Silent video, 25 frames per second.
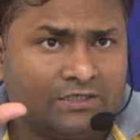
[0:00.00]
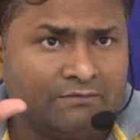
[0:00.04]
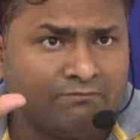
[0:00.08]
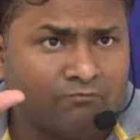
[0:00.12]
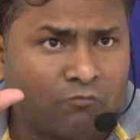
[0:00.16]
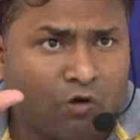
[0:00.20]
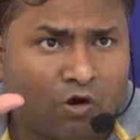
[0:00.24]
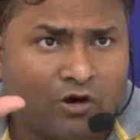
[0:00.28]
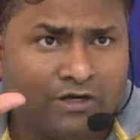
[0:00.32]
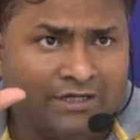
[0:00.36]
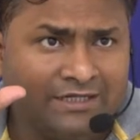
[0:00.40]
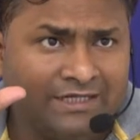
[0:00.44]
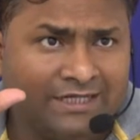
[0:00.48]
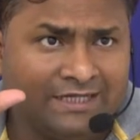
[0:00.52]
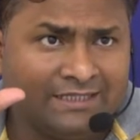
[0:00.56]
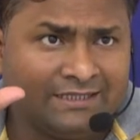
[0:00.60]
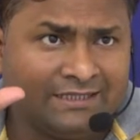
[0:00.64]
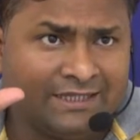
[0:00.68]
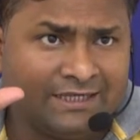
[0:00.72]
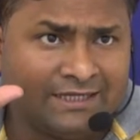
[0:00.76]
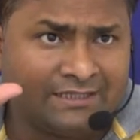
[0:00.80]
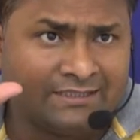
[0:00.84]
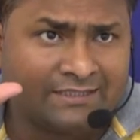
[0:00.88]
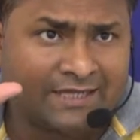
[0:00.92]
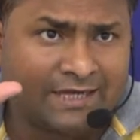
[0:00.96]
pointing
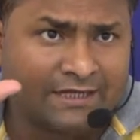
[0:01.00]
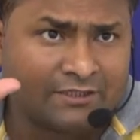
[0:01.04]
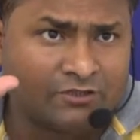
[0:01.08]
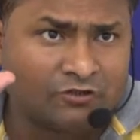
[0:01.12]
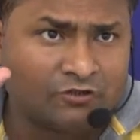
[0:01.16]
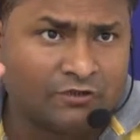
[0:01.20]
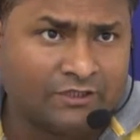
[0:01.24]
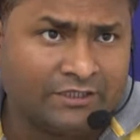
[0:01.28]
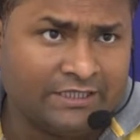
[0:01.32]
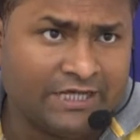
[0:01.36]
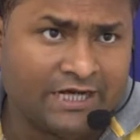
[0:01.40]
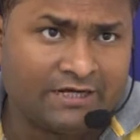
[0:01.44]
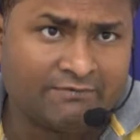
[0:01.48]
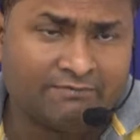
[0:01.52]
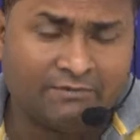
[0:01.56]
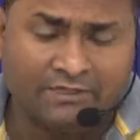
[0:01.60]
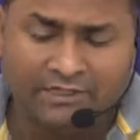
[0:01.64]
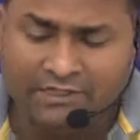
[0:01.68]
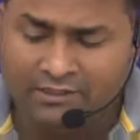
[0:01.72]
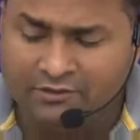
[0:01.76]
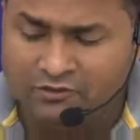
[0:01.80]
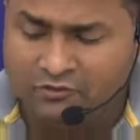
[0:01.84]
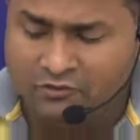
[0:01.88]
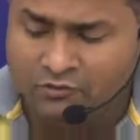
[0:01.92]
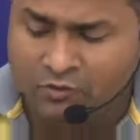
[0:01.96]
things actually that we
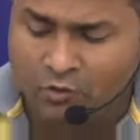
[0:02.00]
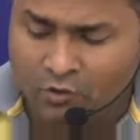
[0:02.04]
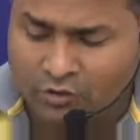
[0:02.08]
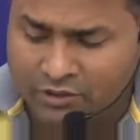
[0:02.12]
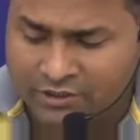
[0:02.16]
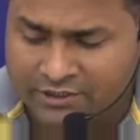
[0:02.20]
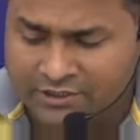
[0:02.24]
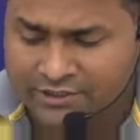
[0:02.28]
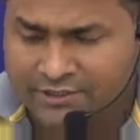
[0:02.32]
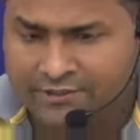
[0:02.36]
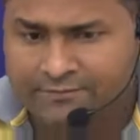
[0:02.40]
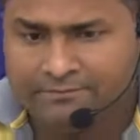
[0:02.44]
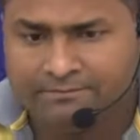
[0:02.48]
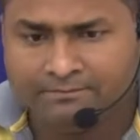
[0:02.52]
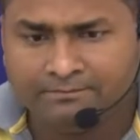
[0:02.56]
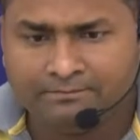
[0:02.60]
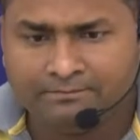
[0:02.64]
need to notice.